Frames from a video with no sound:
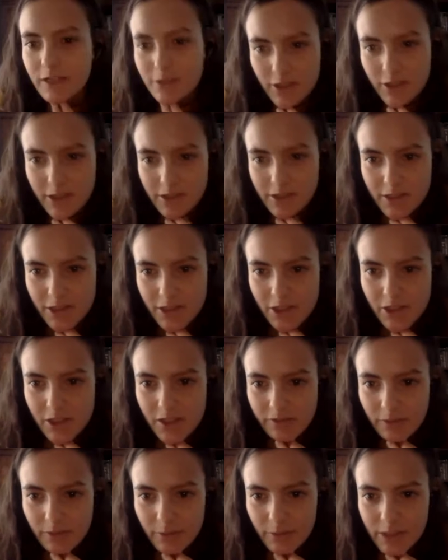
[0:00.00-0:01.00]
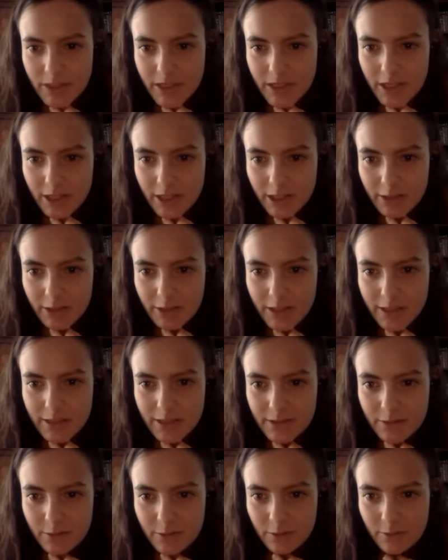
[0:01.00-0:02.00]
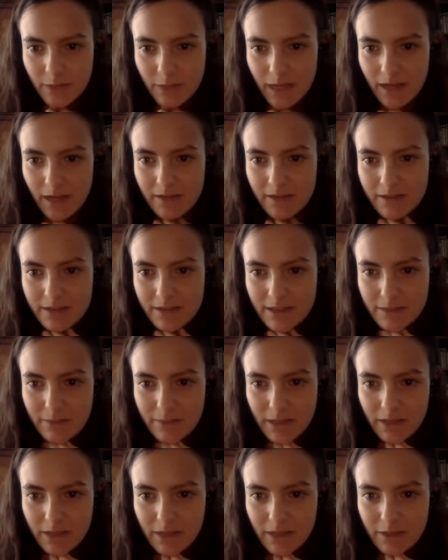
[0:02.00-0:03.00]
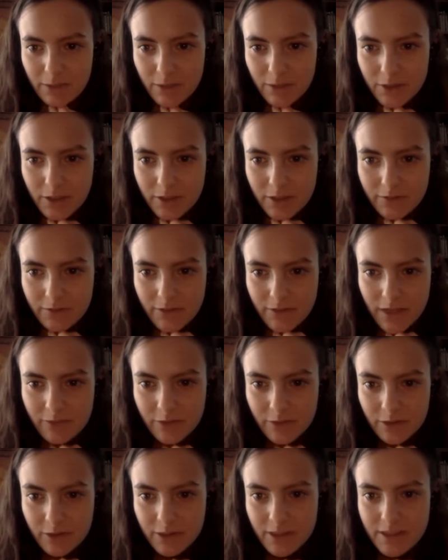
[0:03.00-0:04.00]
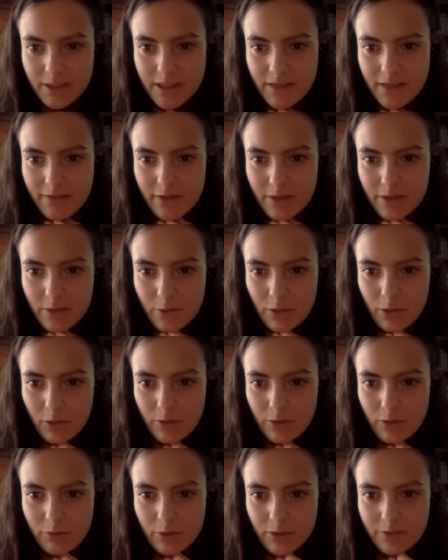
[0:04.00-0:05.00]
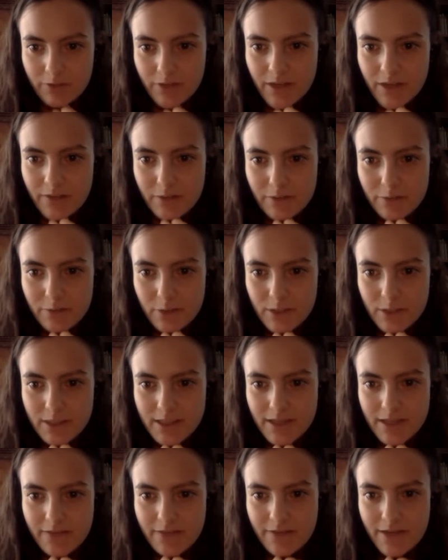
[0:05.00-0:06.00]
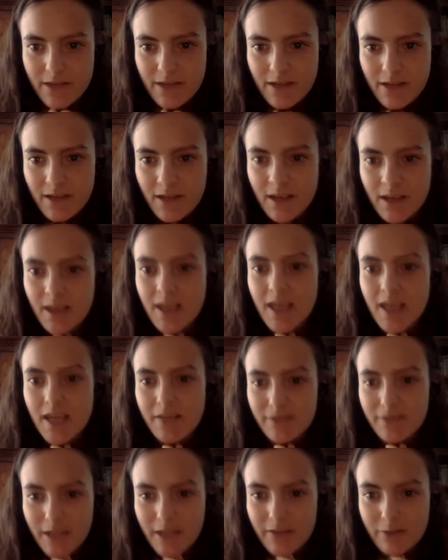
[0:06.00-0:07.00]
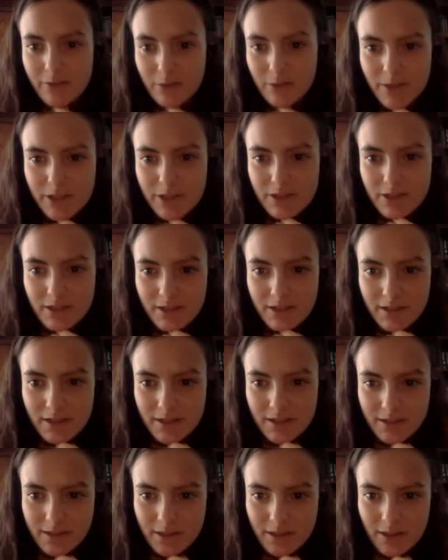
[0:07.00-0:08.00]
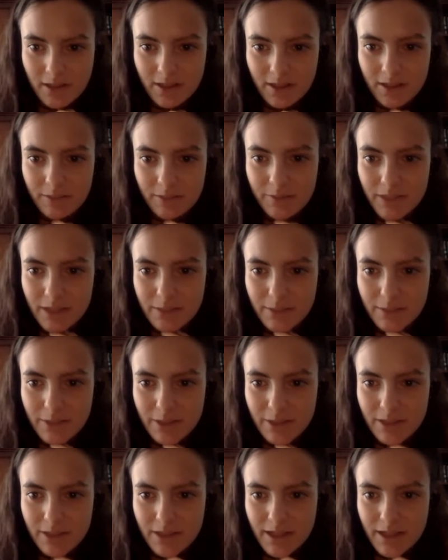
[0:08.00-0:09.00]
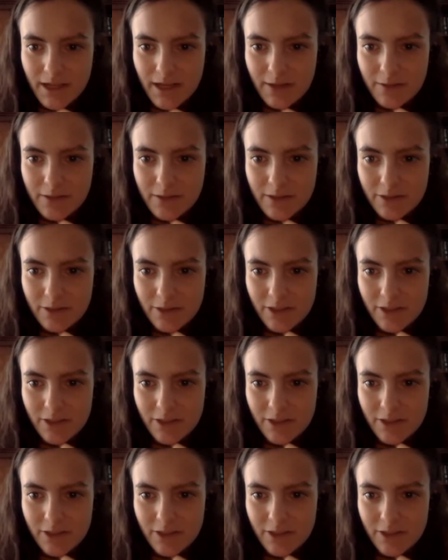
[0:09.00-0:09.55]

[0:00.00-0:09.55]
the transition from Ontario high school math to math 135, 137, or 145, 147? If the A formation is not applicable, how was the